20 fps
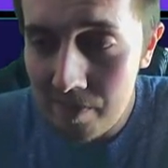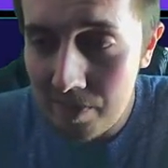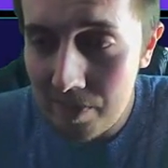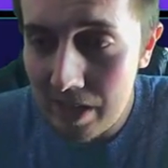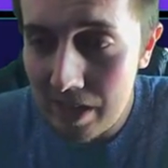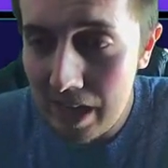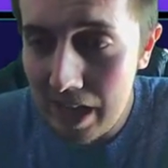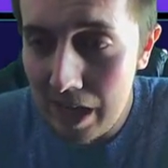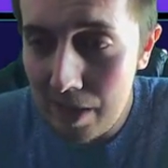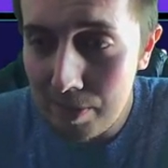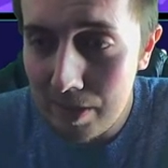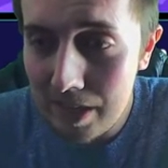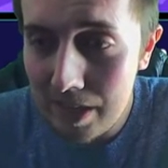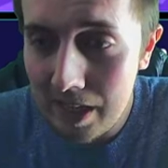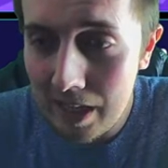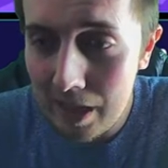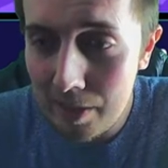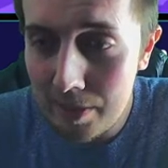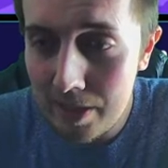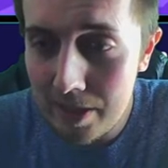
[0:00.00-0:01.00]
happily,
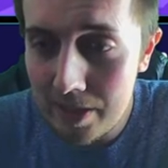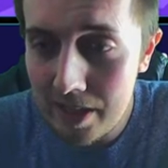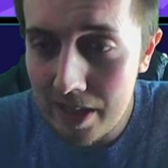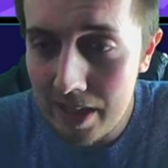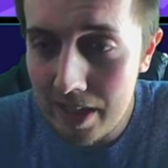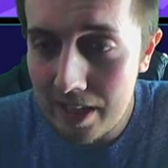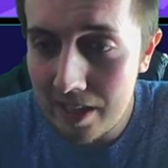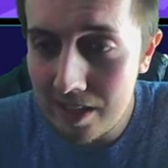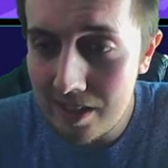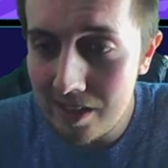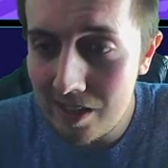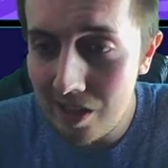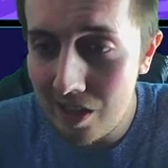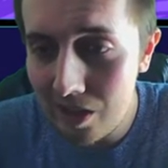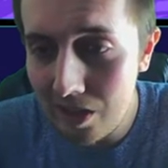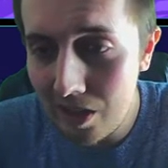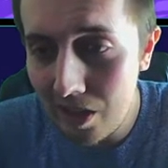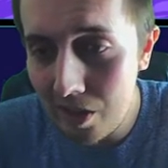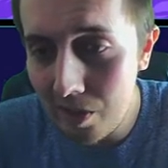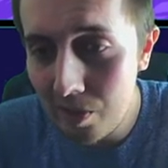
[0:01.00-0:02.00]
happily take it.
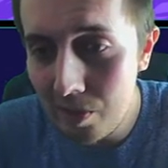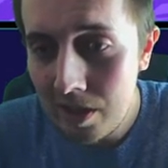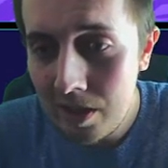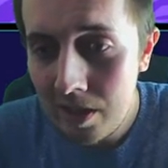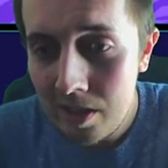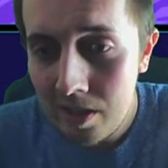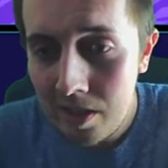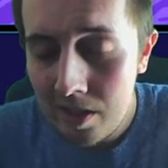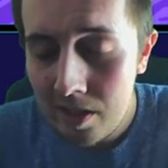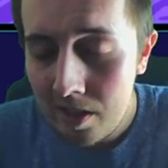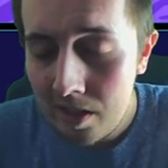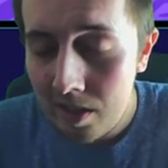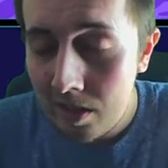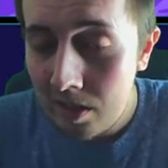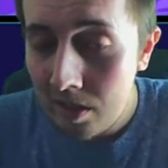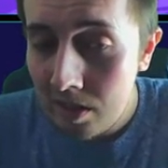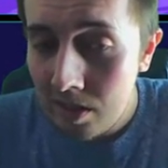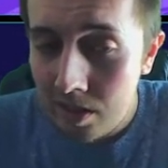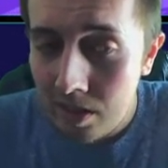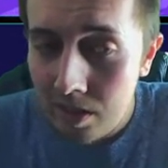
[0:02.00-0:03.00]
Tiago,
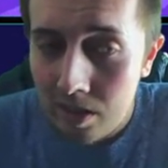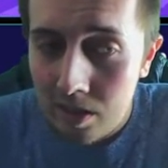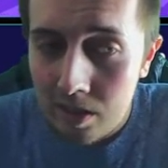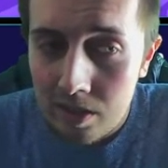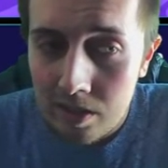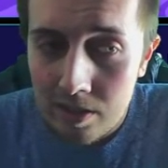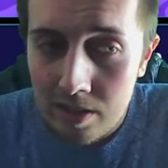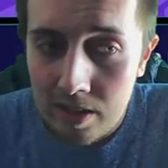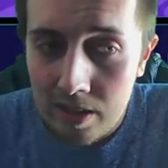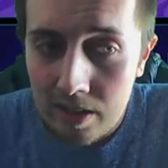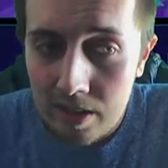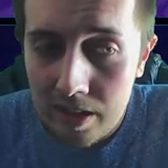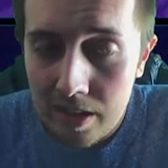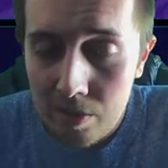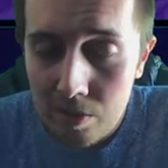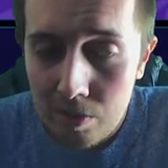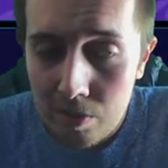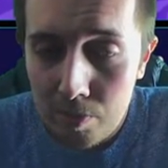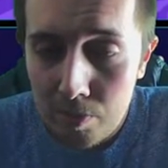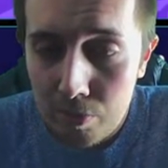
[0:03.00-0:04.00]
sadly,
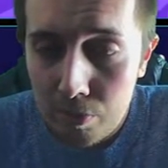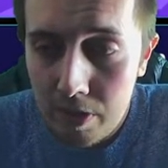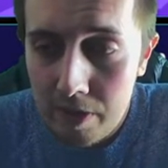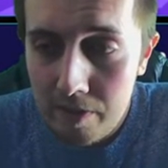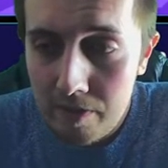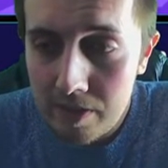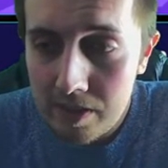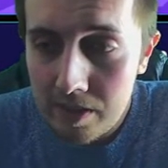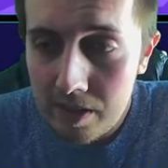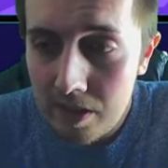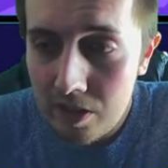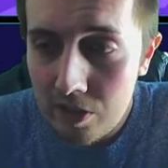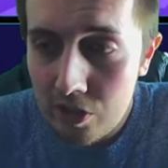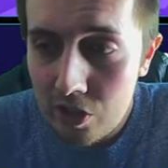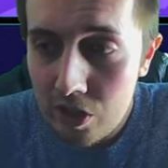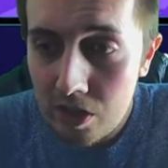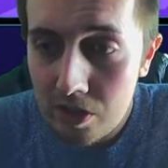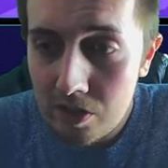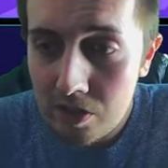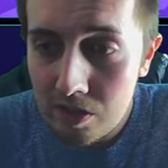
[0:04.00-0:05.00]
was previously
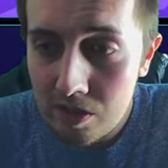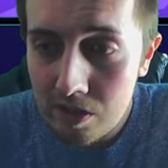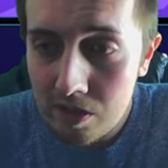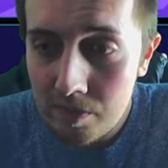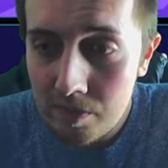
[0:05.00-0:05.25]
just